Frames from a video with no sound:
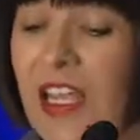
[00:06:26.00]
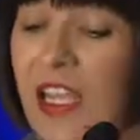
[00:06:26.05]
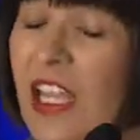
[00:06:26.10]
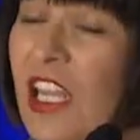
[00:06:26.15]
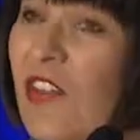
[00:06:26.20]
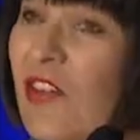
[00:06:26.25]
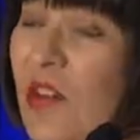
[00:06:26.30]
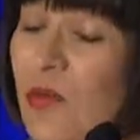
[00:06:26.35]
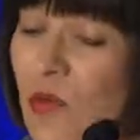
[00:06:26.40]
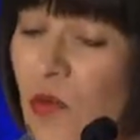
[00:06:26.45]

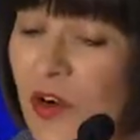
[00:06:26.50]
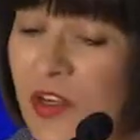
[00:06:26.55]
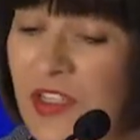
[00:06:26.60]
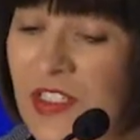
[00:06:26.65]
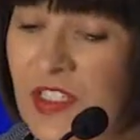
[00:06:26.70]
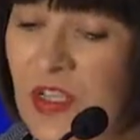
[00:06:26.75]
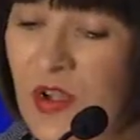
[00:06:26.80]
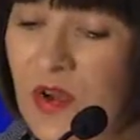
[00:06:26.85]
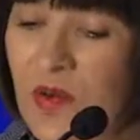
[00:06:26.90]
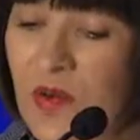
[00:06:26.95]
Even more
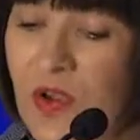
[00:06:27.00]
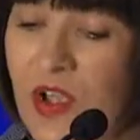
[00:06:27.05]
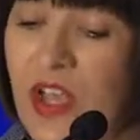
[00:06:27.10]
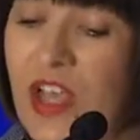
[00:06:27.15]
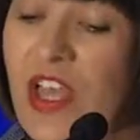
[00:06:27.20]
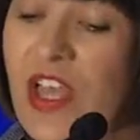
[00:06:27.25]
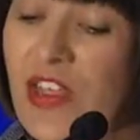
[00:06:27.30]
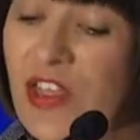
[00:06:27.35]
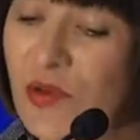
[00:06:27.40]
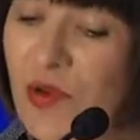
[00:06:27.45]
so,
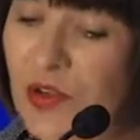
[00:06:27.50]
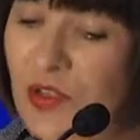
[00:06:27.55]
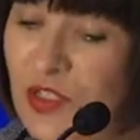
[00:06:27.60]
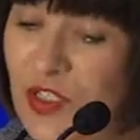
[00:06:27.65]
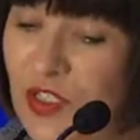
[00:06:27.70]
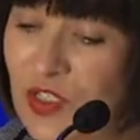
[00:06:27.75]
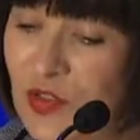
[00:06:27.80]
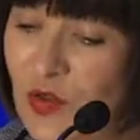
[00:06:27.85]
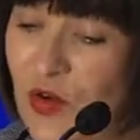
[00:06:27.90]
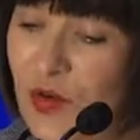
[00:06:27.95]
there are
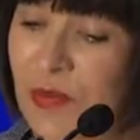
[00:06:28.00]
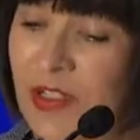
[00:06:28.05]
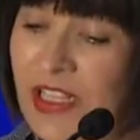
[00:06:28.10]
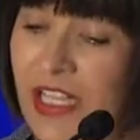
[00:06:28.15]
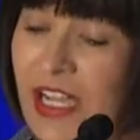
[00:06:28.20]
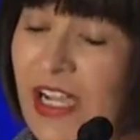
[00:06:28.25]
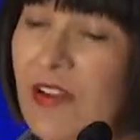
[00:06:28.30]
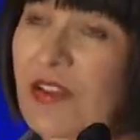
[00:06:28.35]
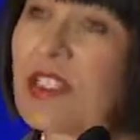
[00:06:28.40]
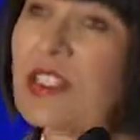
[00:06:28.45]
storm
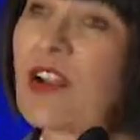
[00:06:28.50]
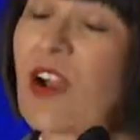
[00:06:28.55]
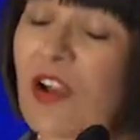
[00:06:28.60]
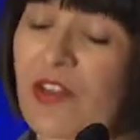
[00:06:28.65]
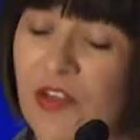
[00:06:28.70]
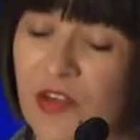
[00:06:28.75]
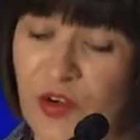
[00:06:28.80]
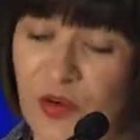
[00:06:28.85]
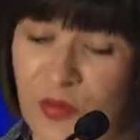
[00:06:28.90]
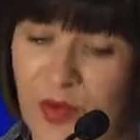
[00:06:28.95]
clouds
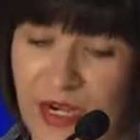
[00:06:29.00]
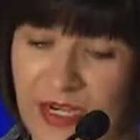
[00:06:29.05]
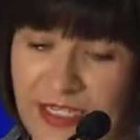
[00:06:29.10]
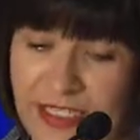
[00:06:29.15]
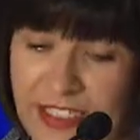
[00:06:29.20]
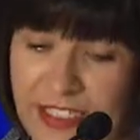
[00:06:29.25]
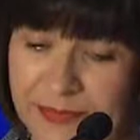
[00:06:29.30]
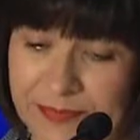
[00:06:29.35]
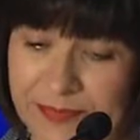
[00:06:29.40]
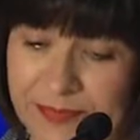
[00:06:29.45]
on the
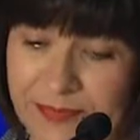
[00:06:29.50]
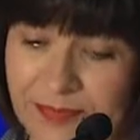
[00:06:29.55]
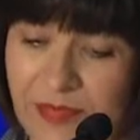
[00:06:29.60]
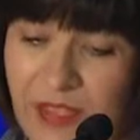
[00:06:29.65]
horizon.